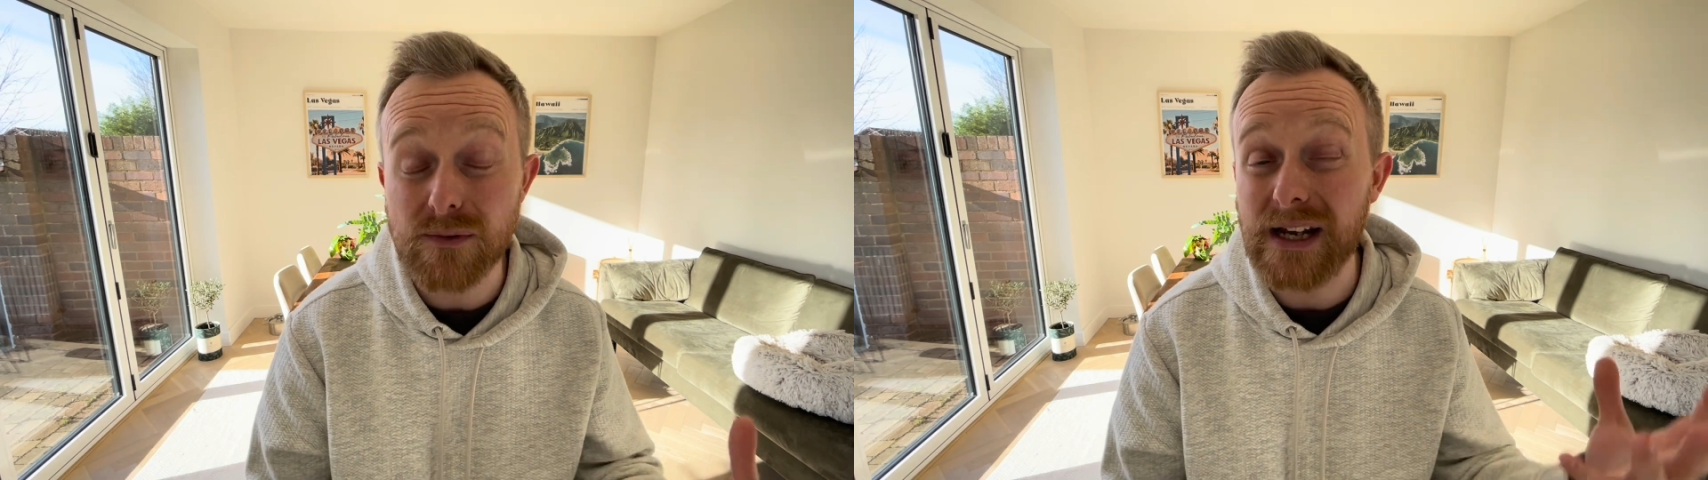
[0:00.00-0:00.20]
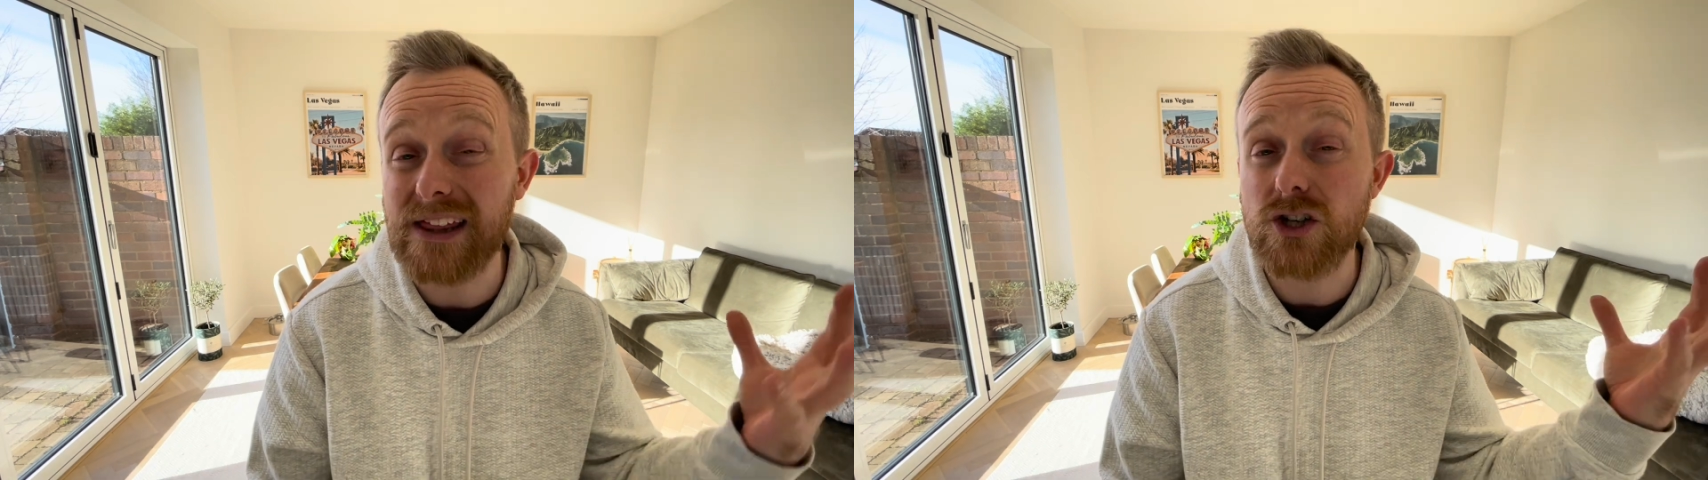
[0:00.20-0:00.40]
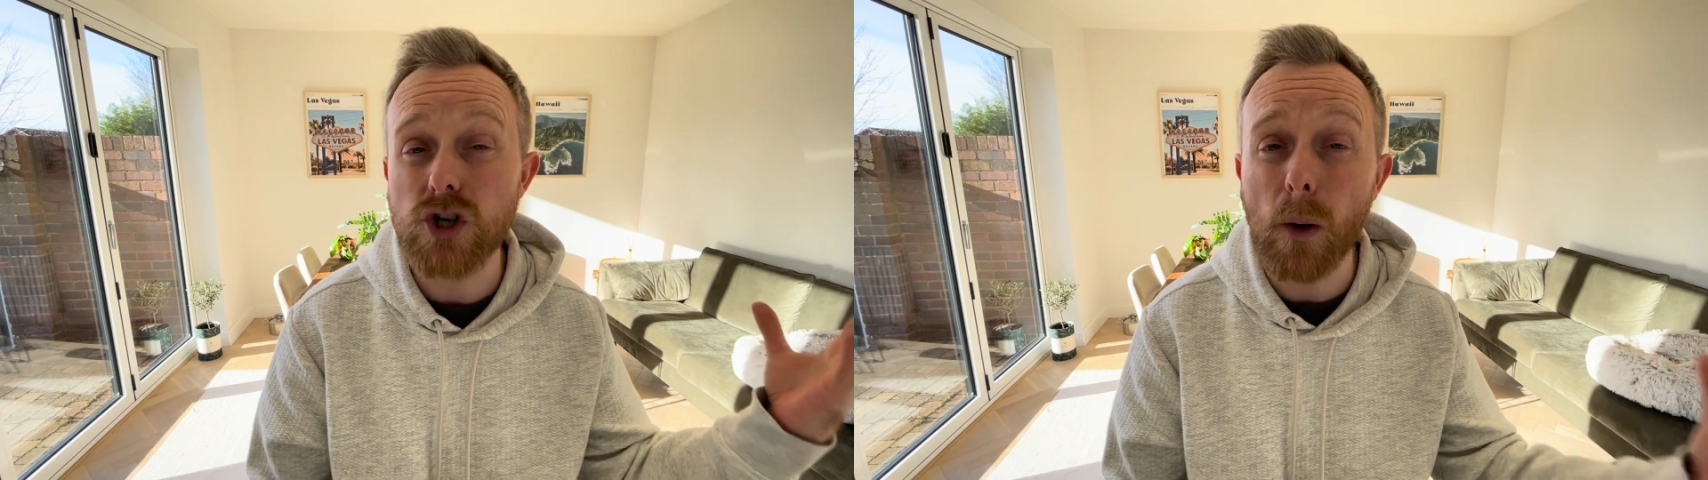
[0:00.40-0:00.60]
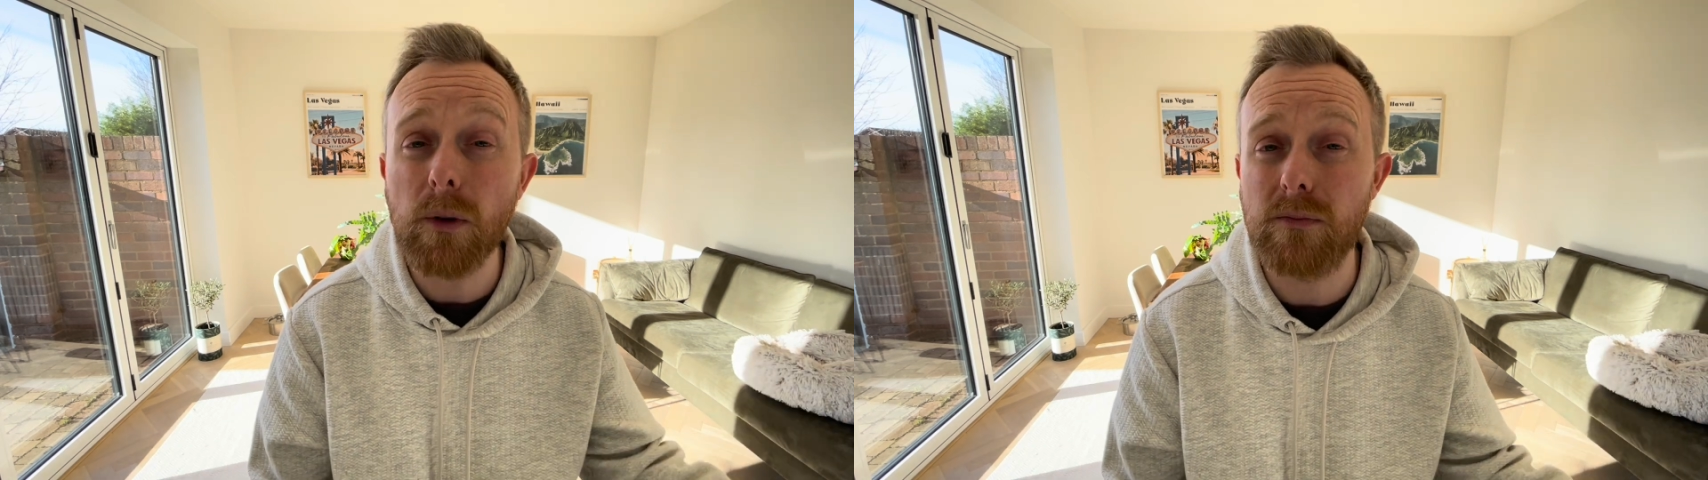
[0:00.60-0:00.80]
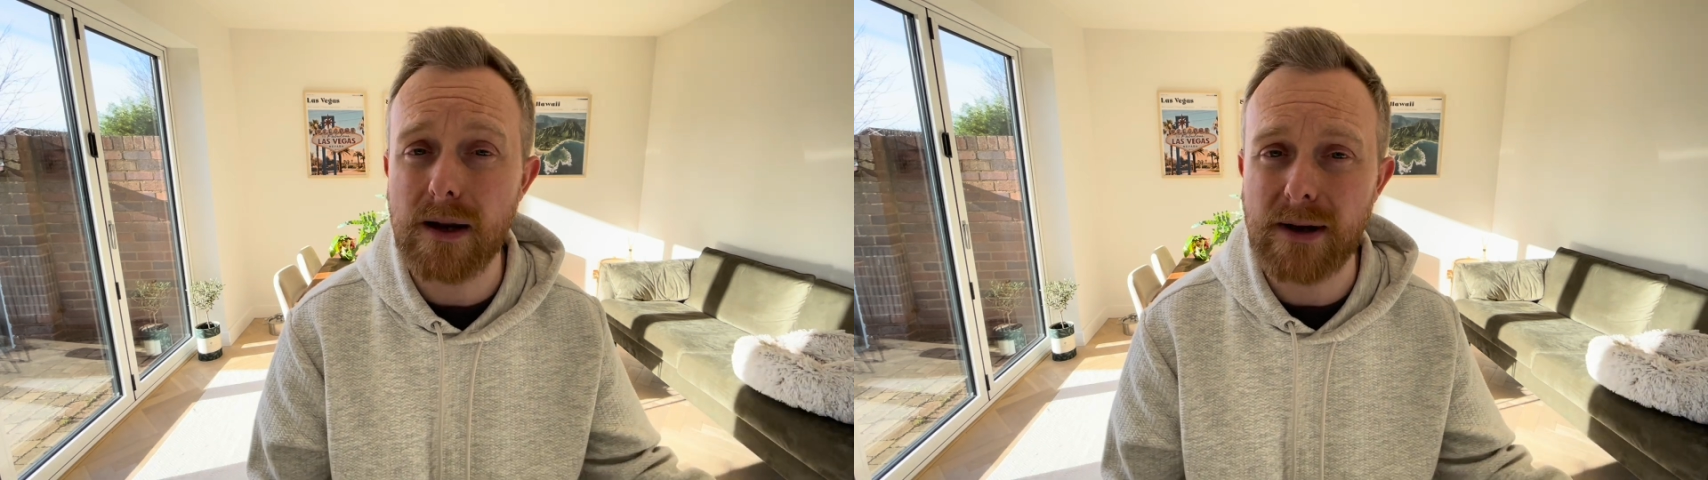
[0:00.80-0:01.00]
It will either top
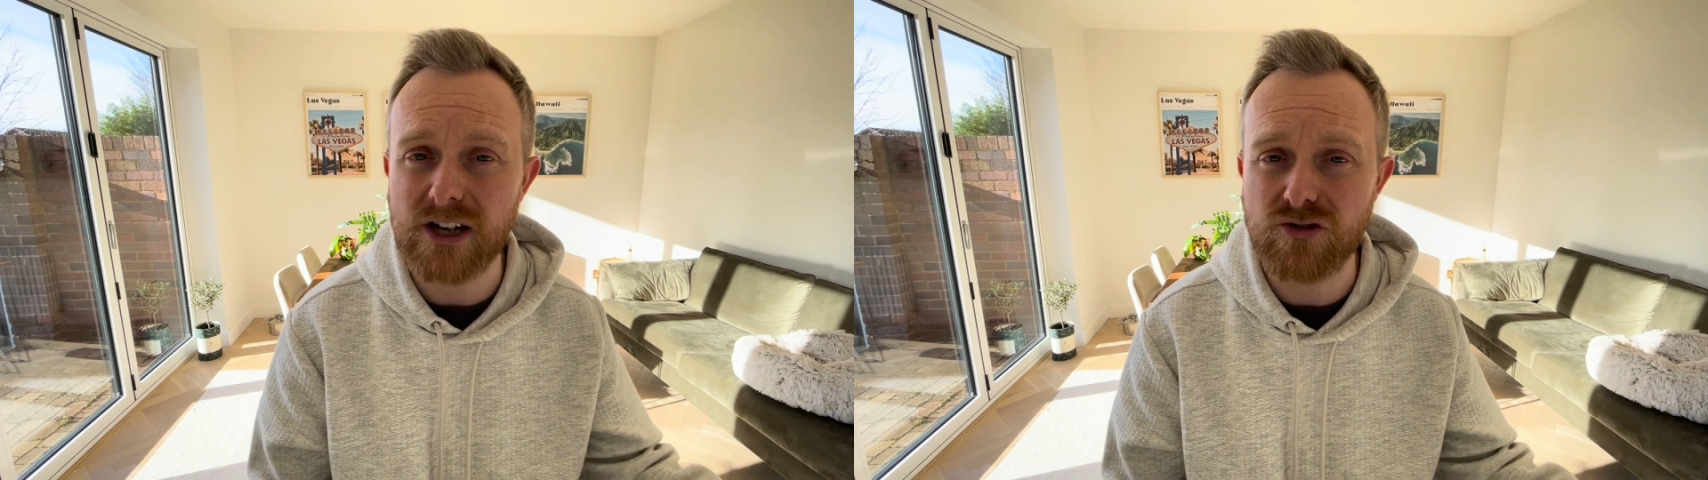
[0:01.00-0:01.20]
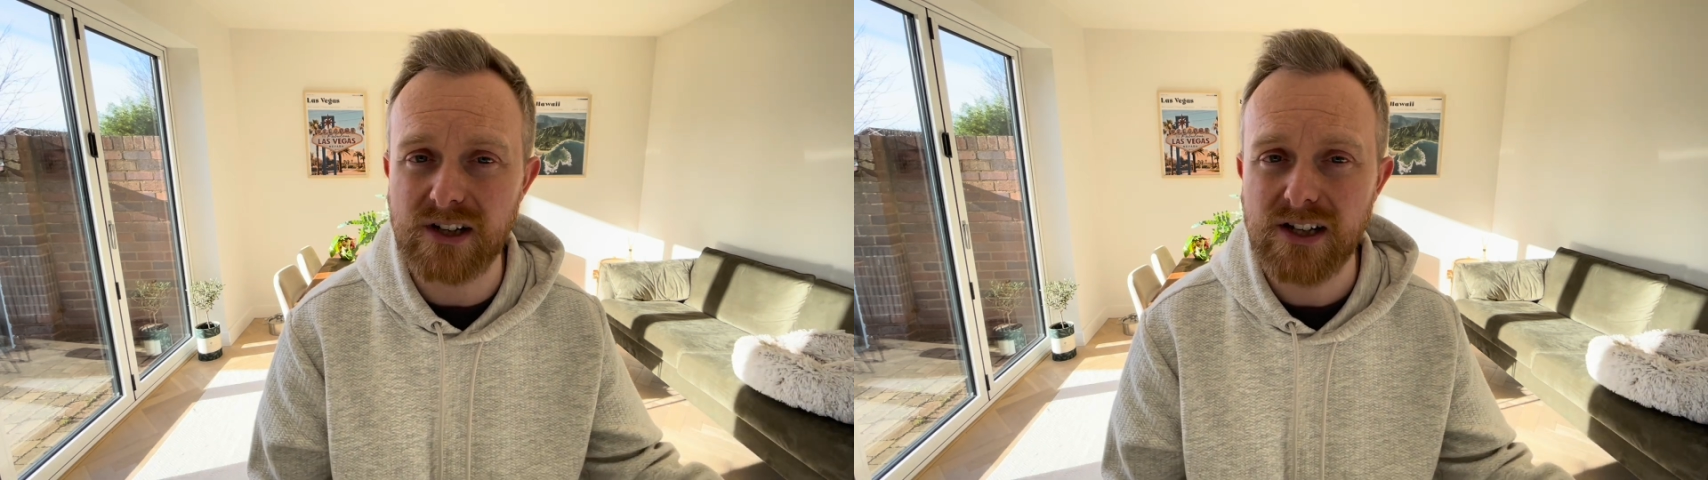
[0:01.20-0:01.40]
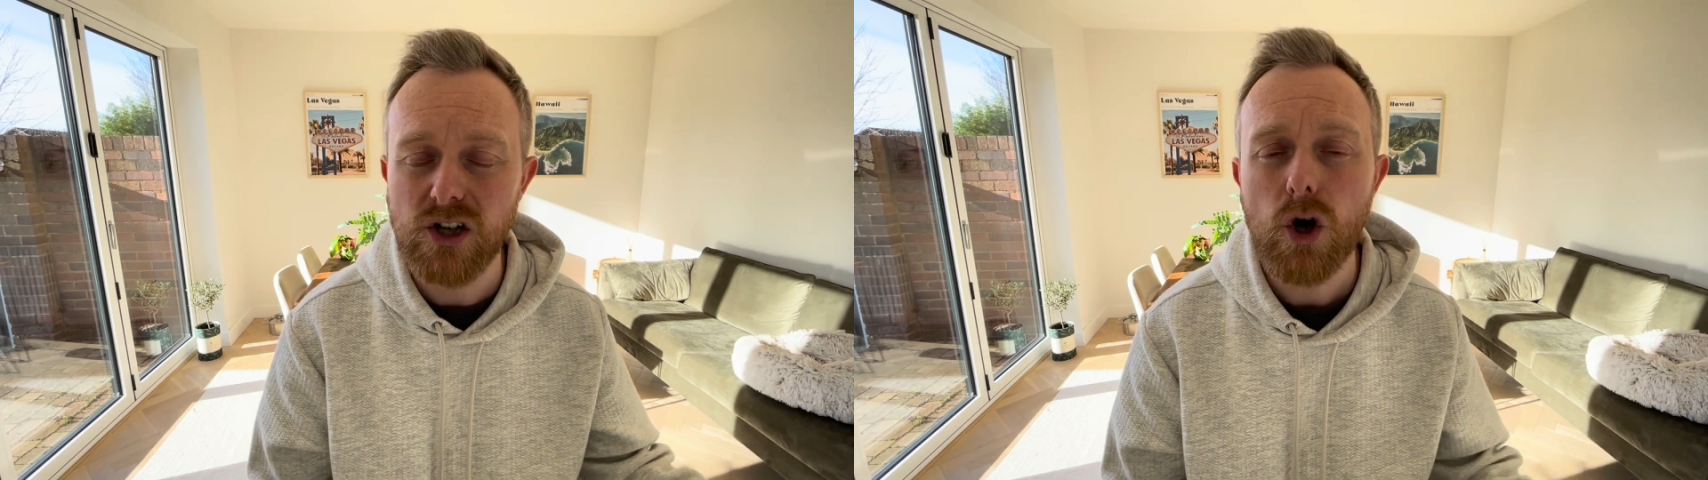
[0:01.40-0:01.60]
up my battery